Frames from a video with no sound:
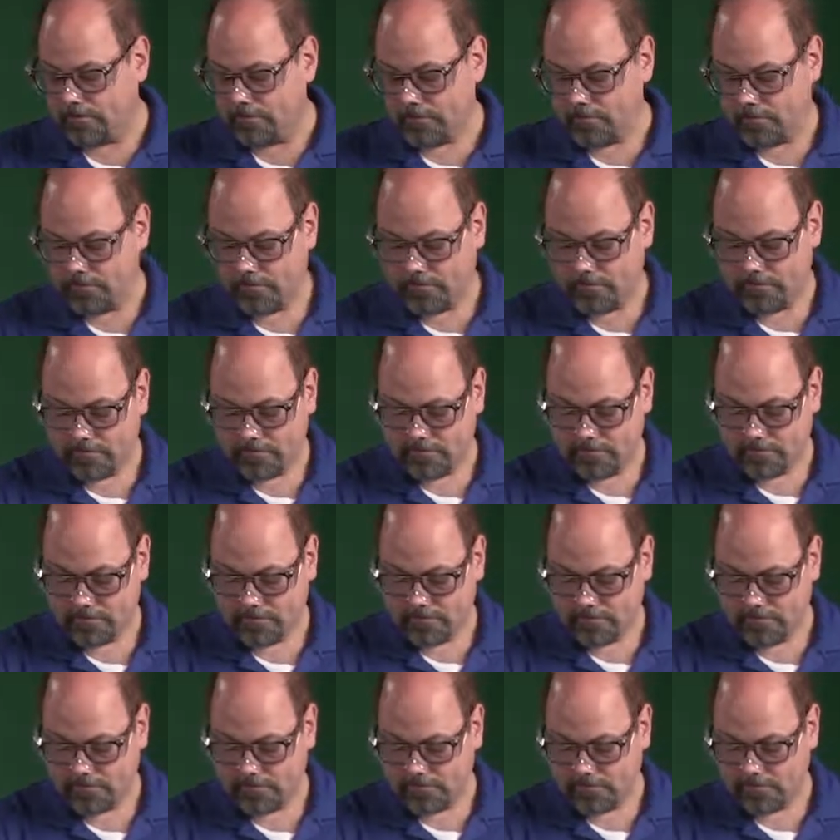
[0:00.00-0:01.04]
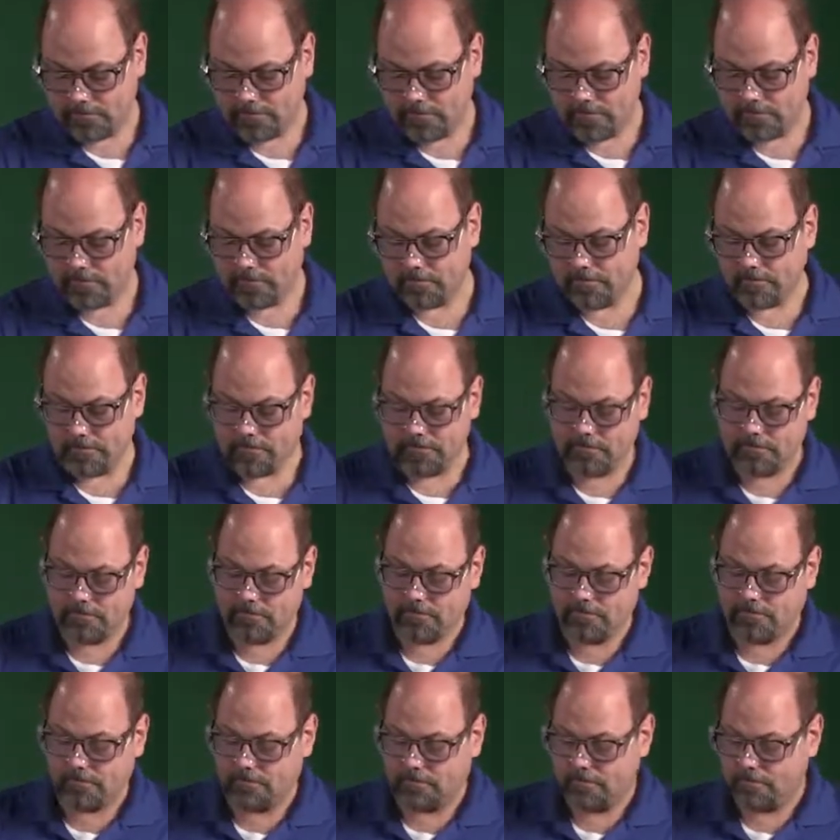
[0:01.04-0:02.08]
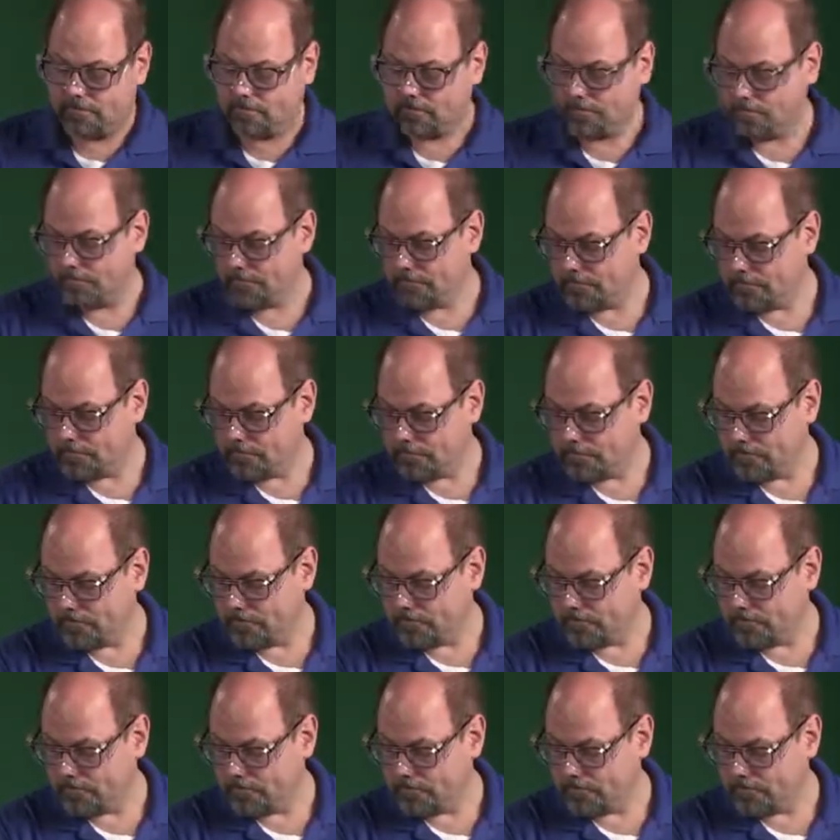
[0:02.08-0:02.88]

[no speech]